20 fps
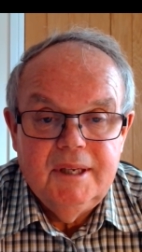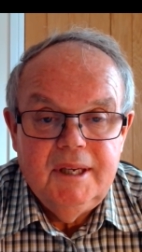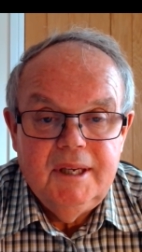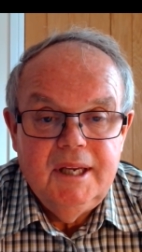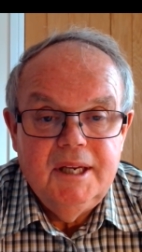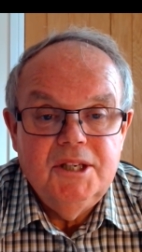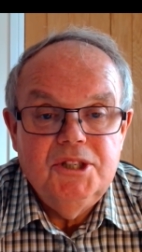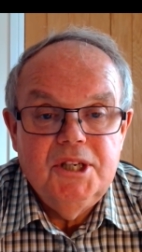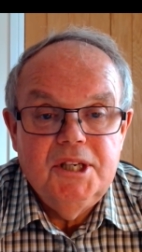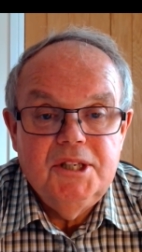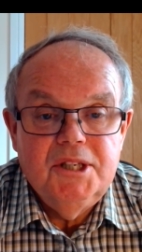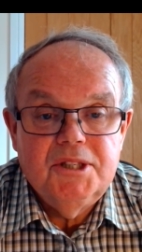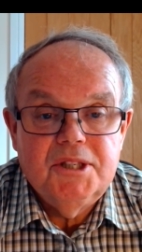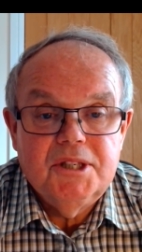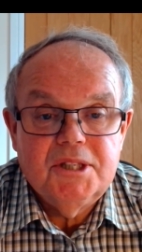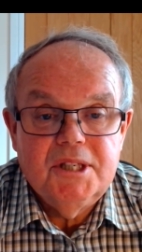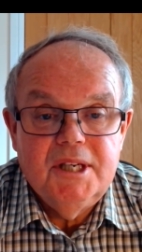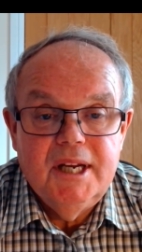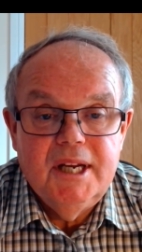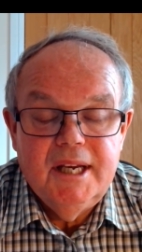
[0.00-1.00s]
In
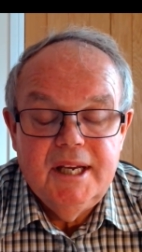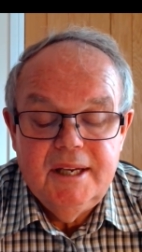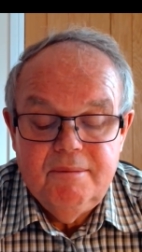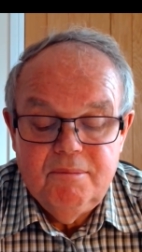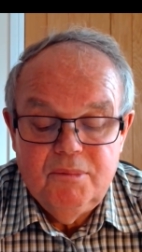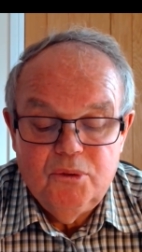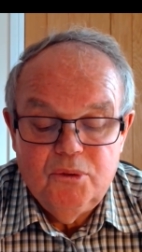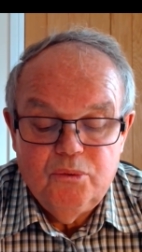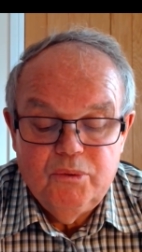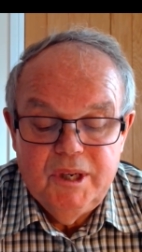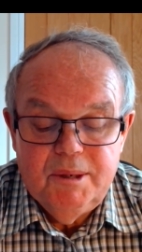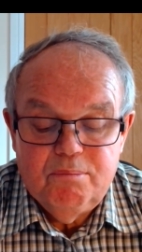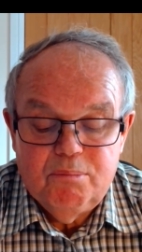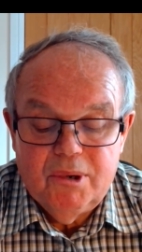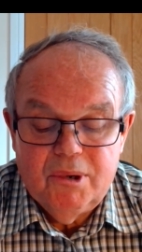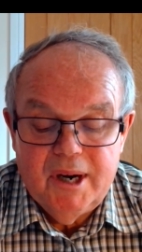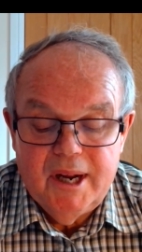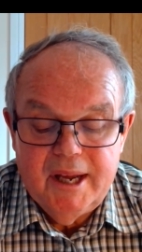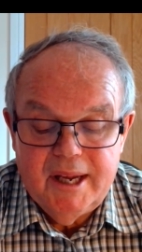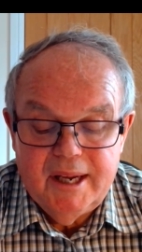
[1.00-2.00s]
Jesus' name we
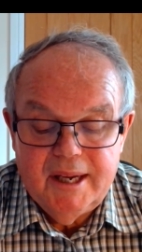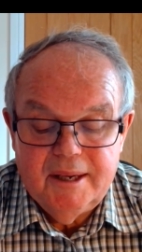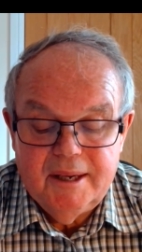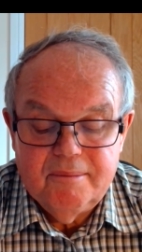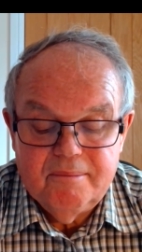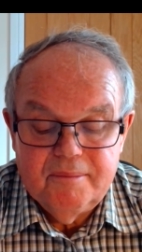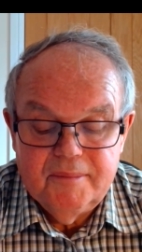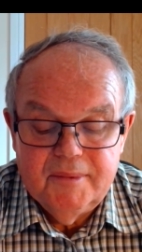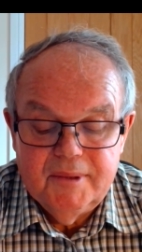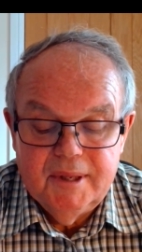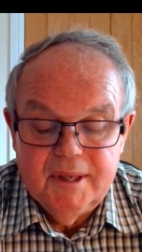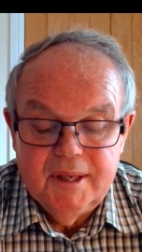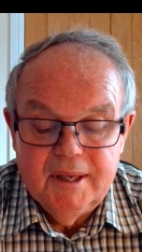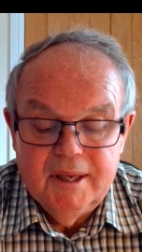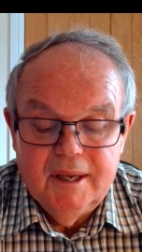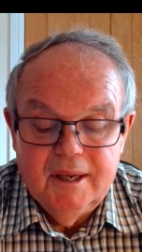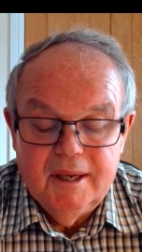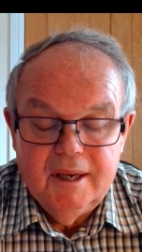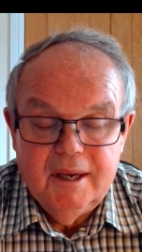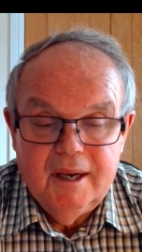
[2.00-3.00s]
pray.
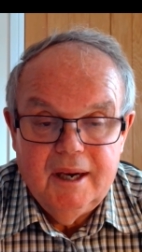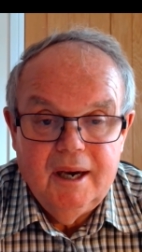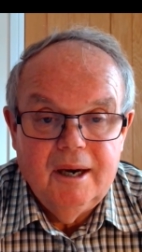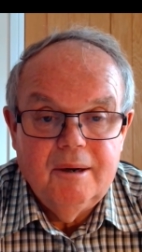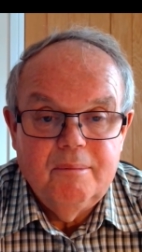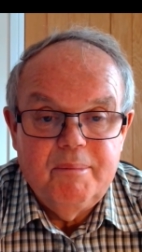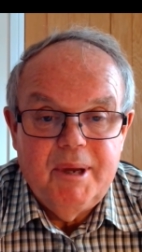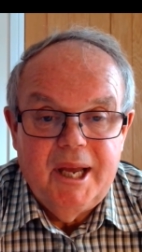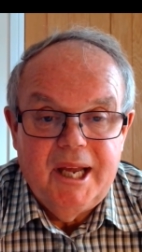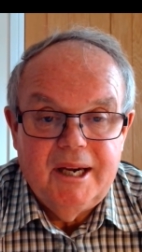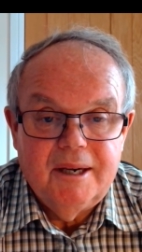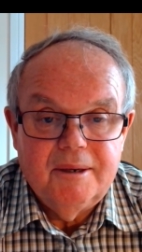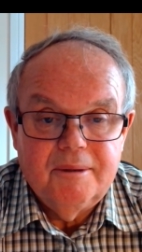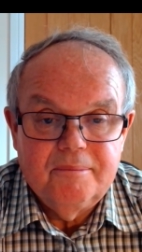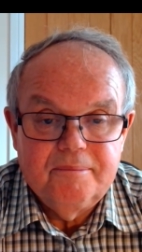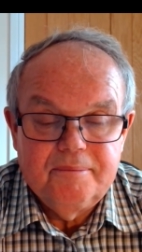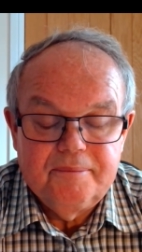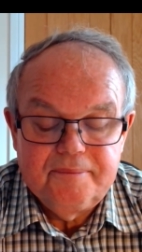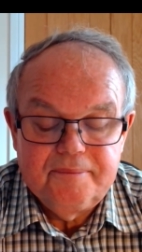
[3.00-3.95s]
Amen.